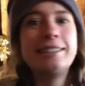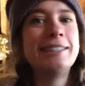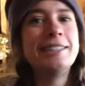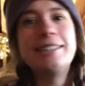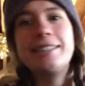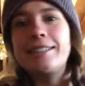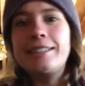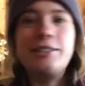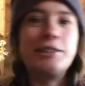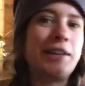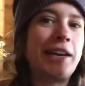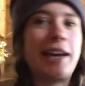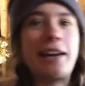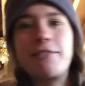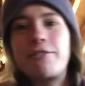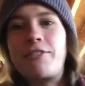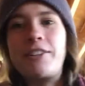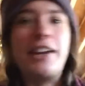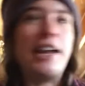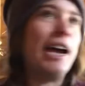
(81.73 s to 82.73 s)
you can't
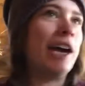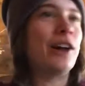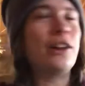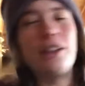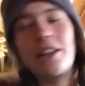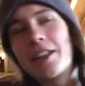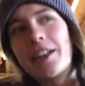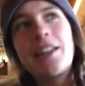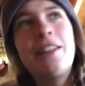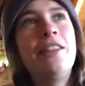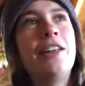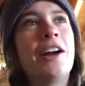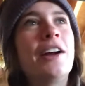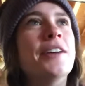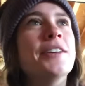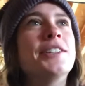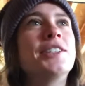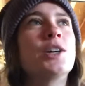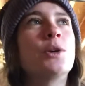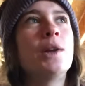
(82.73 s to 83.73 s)
finagle it in there.
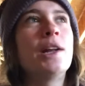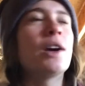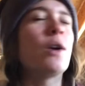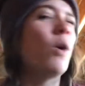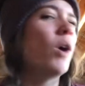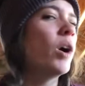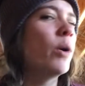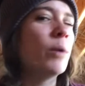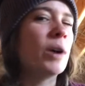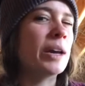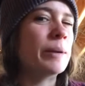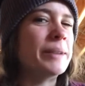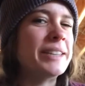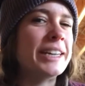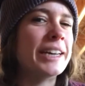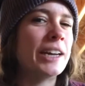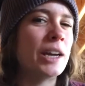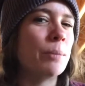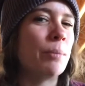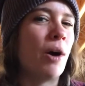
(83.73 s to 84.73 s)
And so we're like, well, can we
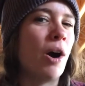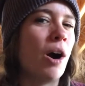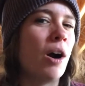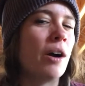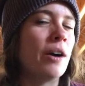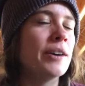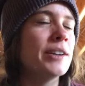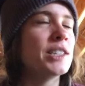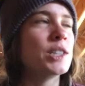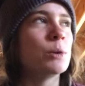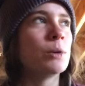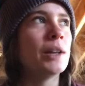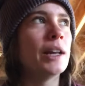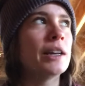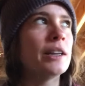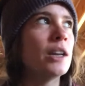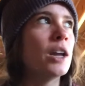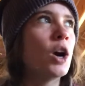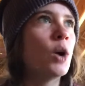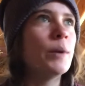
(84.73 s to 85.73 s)
take it apart? And so we're like,
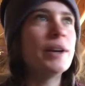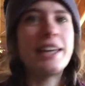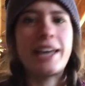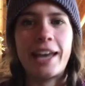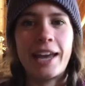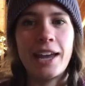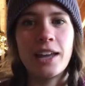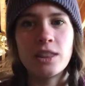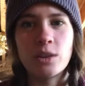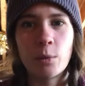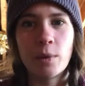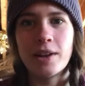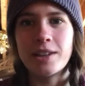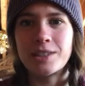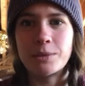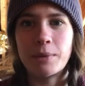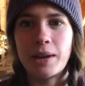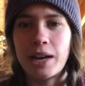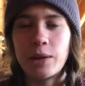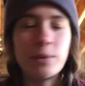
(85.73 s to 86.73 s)
no, we can't. The way it's
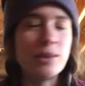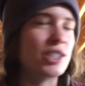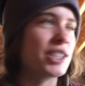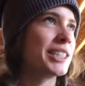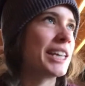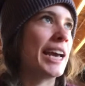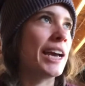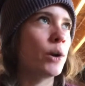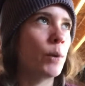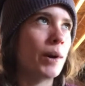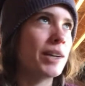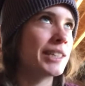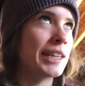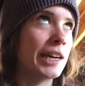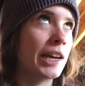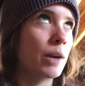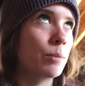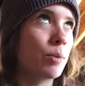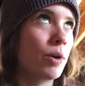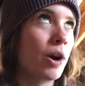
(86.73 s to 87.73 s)
made, we just can't quite take
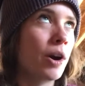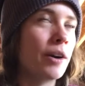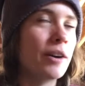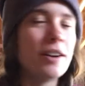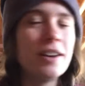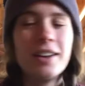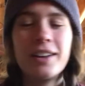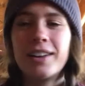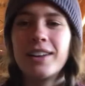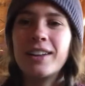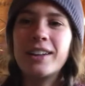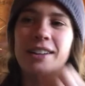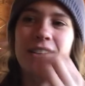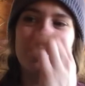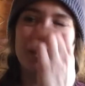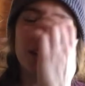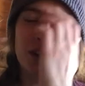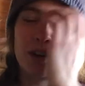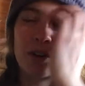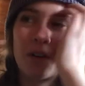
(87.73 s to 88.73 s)
it apart. And
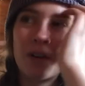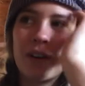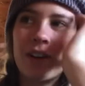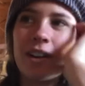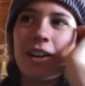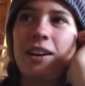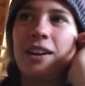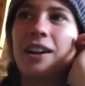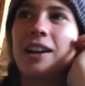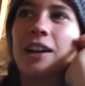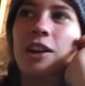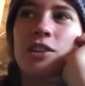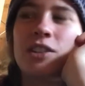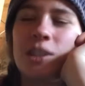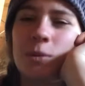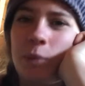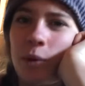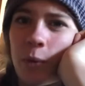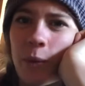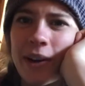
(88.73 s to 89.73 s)
so it'd
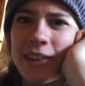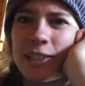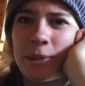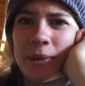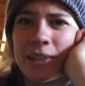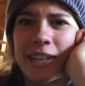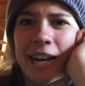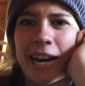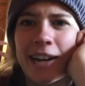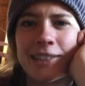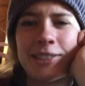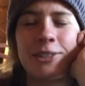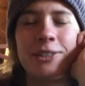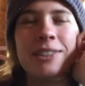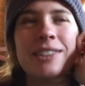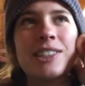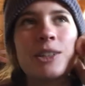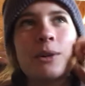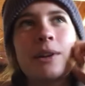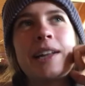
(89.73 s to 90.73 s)
just be way too much hassle. And
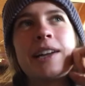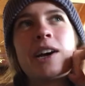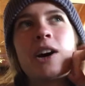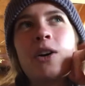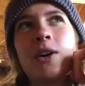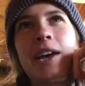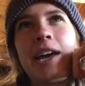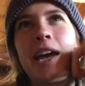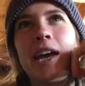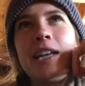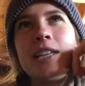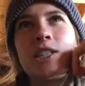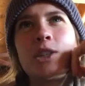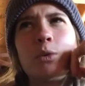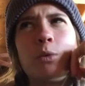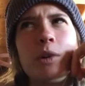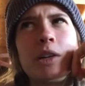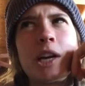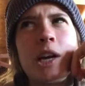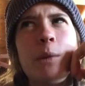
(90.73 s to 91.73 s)
so we're like, okay, so
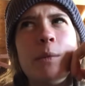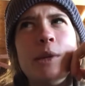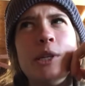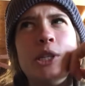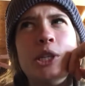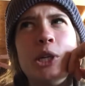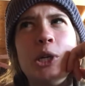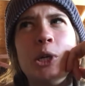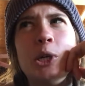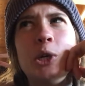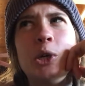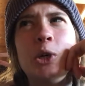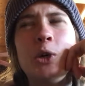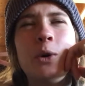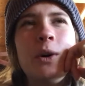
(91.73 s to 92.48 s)
what can we do?